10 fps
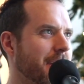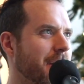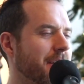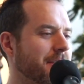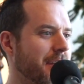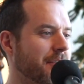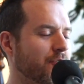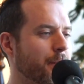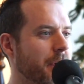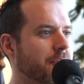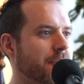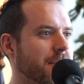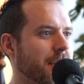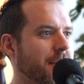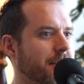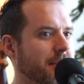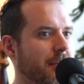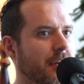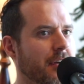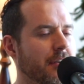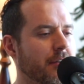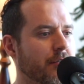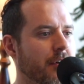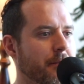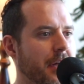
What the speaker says: It is super interesting because Good